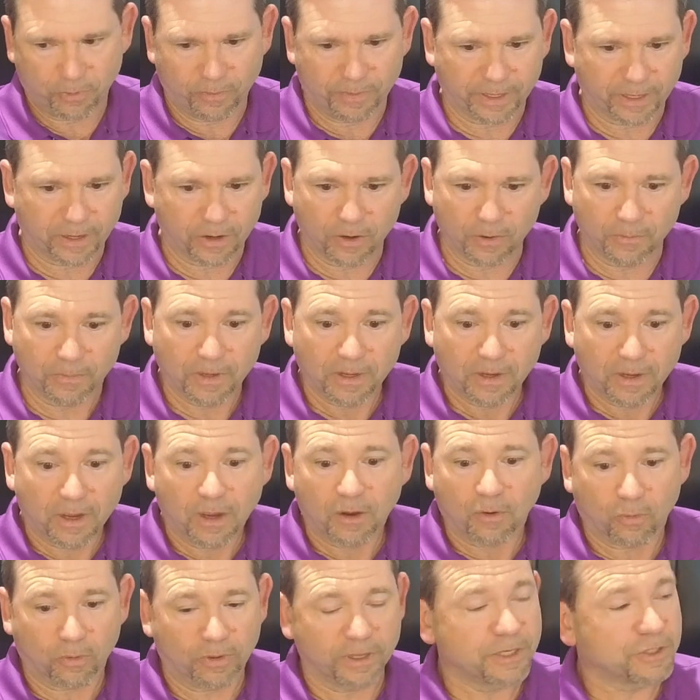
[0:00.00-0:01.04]
and they go,
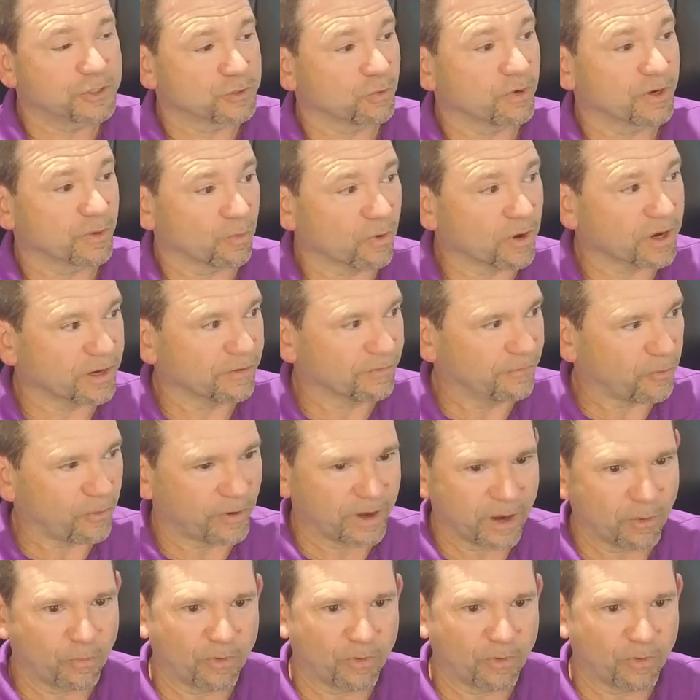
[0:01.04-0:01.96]
really enjoyed working for you.